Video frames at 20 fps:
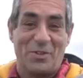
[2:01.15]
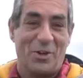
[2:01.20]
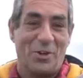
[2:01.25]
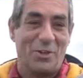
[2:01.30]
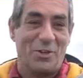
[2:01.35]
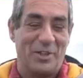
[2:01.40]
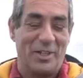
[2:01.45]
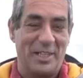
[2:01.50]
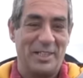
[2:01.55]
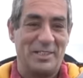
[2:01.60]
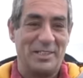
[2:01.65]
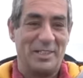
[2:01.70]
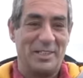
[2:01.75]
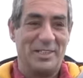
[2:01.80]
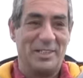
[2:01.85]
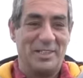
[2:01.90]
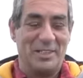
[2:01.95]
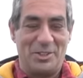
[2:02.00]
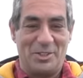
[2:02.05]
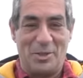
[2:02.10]
concrete
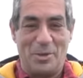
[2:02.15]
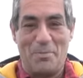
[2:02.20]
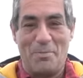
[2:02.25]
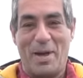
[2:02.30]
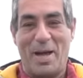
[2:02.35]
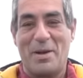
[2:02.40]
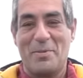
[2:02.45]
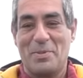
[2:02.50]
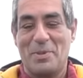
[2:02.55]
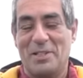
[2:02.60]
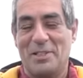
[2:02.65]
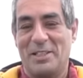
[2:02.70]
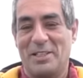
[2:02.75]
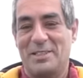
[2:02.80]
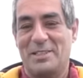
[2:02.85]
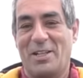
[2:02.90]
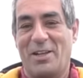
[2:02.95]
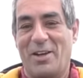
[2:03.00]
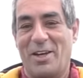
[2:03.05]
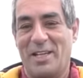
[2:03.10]
to map an
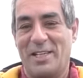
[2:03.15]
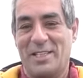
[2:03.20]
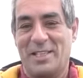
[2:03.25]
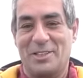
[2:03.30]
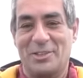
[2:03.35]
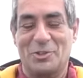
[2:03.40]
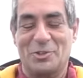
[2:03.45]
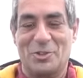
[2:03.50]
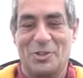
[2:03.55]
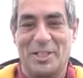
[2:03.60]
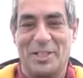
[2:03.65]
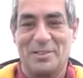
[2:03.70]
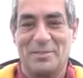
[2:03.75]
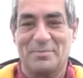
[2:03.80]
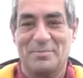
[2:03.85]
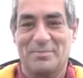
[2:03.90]
entire country.